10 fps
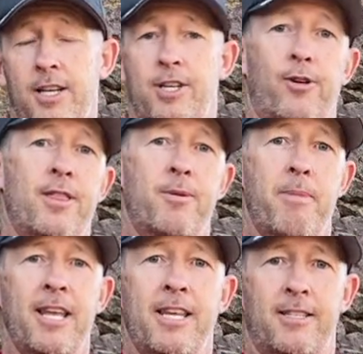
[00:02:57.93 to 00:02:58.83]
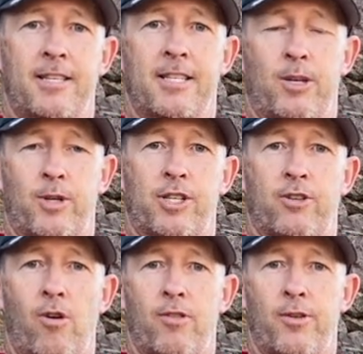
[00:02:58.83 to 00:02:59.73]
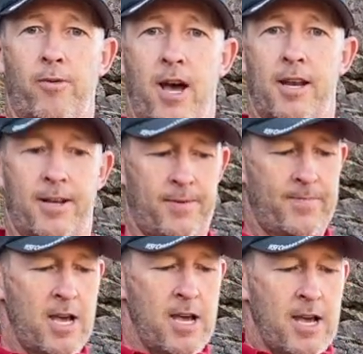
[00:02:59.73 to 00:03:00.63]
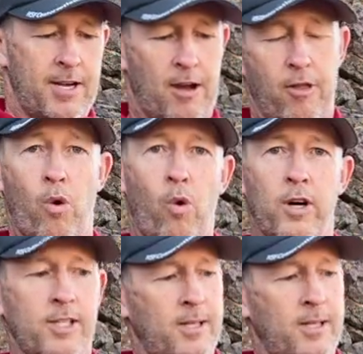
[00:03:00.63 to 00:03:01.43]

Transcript: during their mating season, which is called the rut. Now, the horns